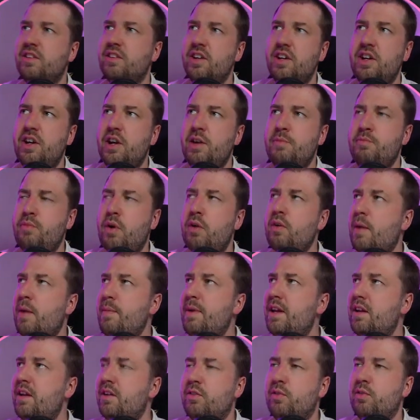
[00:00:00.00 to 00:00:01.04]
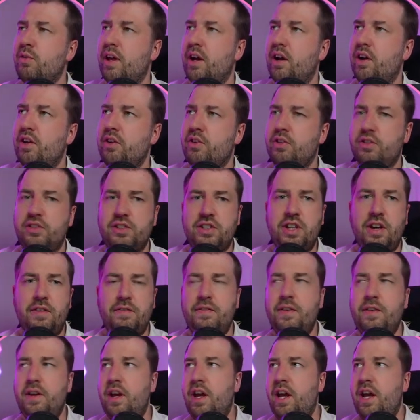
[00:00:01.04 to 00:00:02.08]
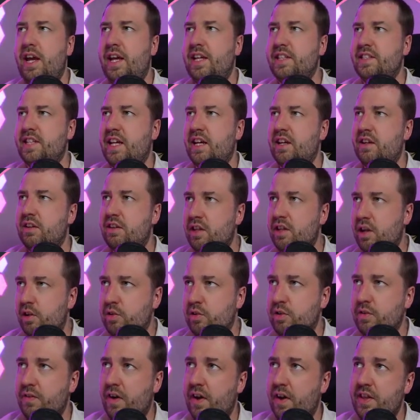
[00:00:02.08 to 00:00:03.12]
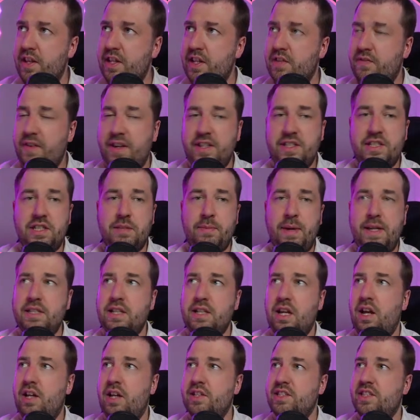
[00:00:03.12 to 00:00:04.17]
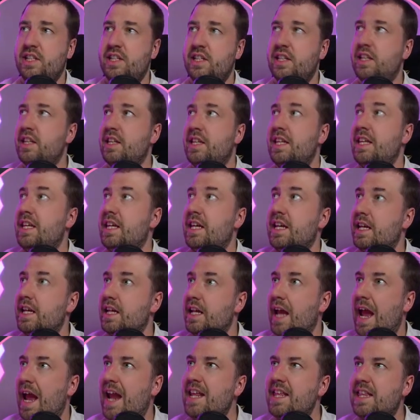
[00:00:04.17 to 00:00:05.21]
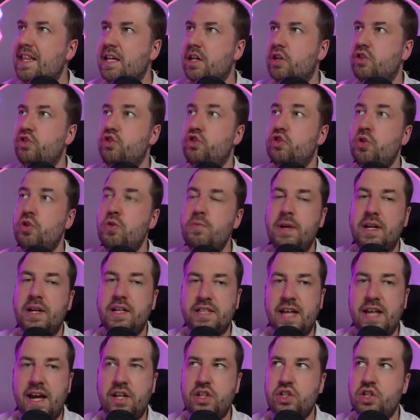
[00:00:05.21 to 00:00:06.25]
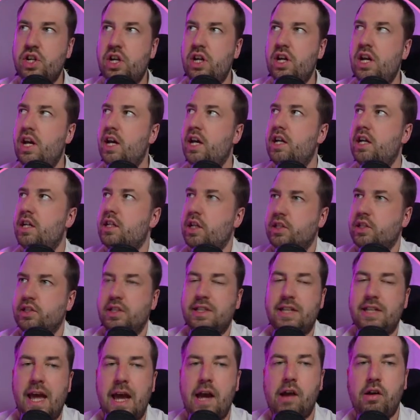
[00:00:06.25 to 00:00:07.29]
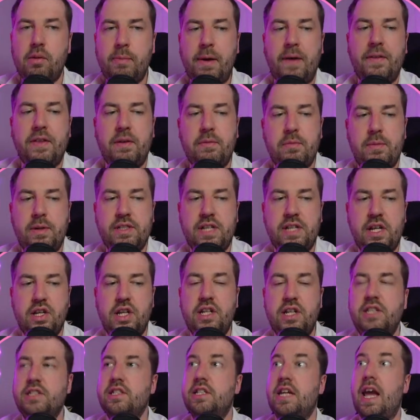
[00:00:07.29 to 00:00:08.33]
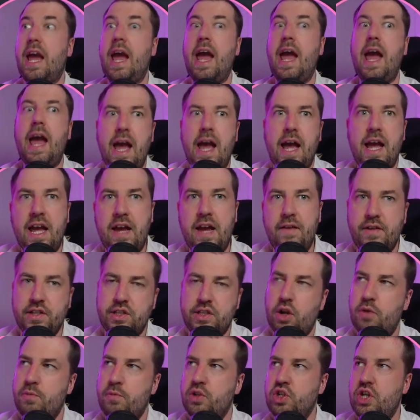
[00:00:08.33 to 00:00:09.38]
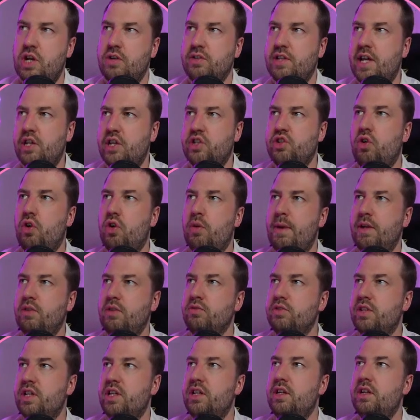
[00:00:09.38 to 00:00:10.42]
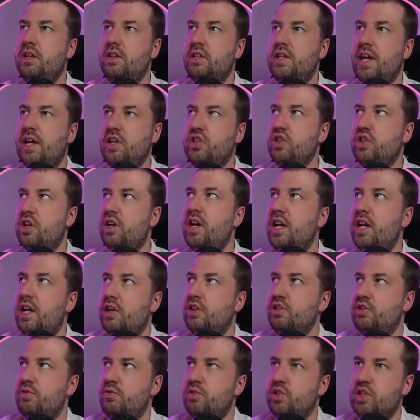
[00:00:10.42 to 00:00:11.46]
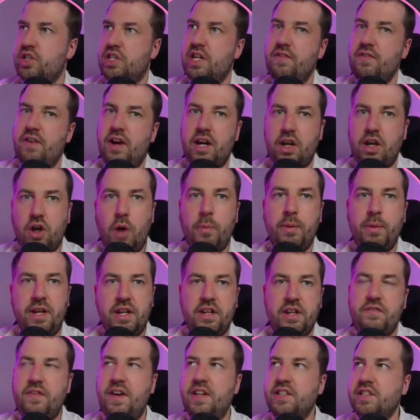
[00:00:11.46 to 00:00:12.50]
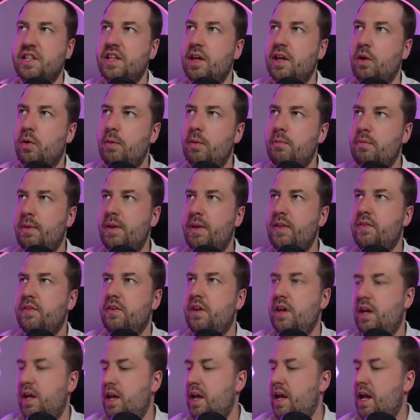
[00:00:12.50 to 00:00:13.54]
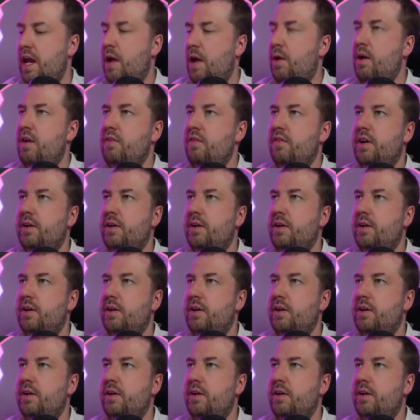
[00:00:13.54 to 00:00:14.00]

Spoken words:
programming and all that kind of good stuff, is that you define the interface in the base class, and then anything consuming a texture doesn't care about the implementation. It doesn't care if it's an OpenGL texture or a metal texture, because you just give it a common interface that they all implement. However,